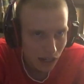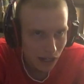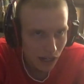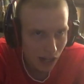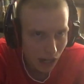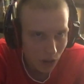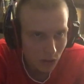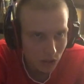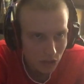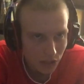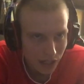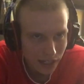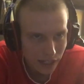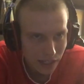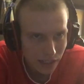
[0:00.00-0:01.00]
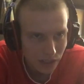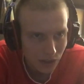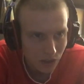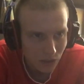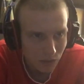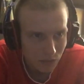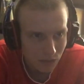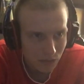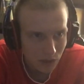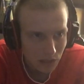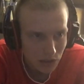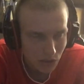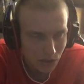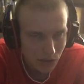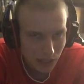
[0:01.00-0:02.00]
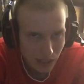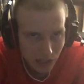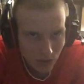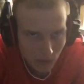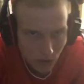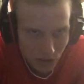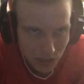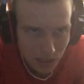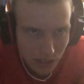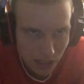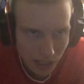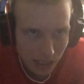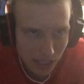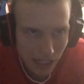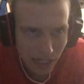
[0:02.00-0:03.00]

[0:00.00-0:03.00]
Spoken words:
I will try to get to them. So thank you for listening,